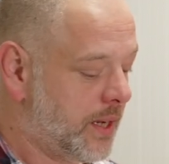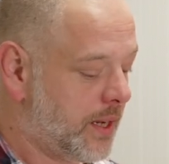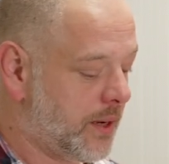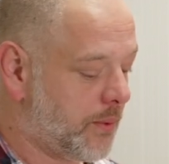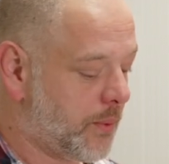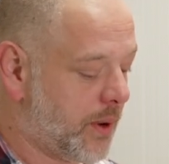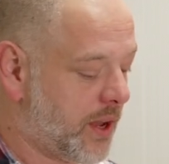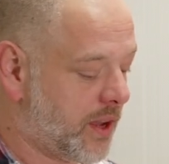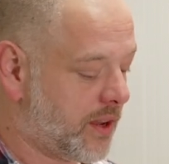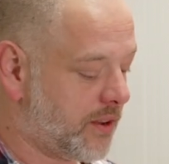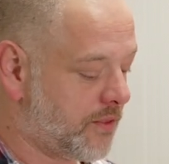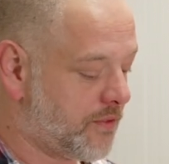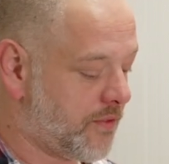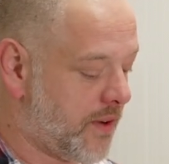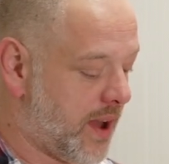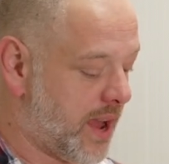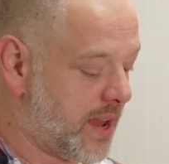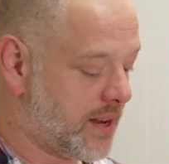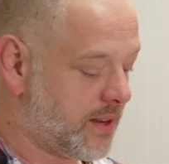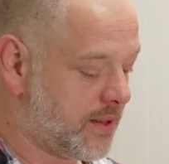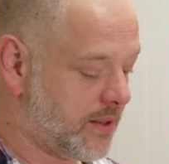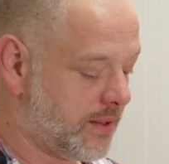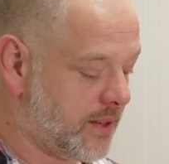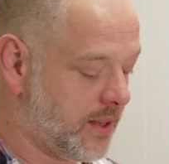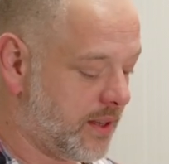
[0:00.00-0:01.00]
where you can
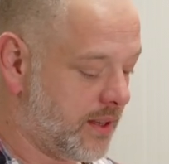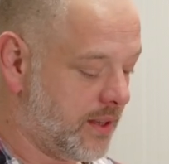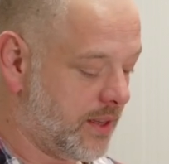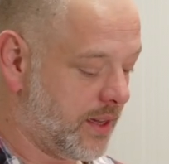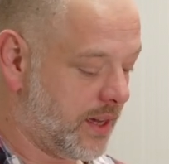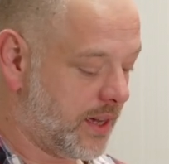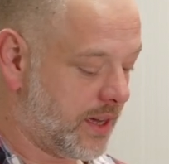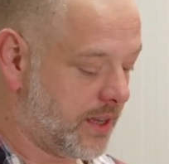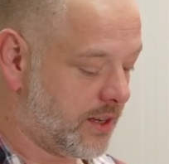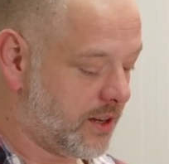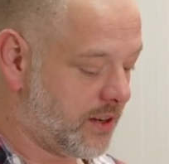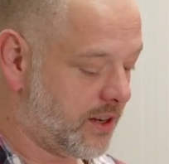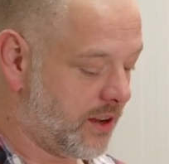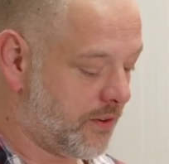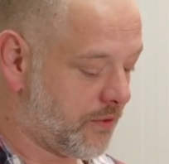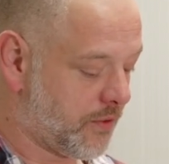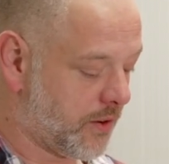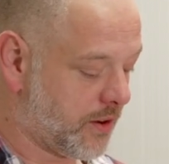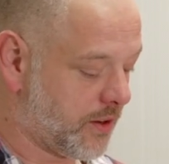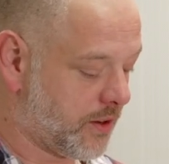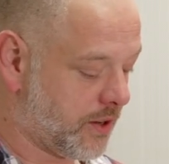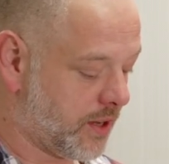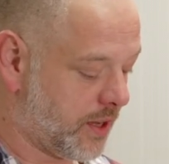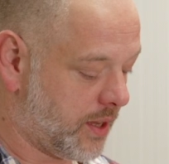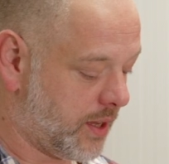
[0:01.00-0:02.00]
find the, the
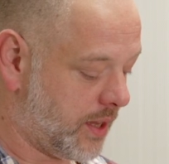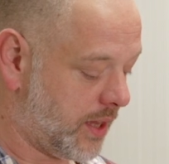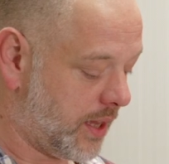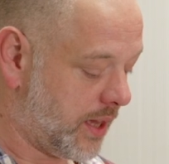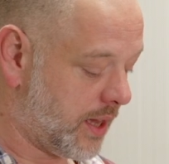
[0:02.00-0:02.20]
different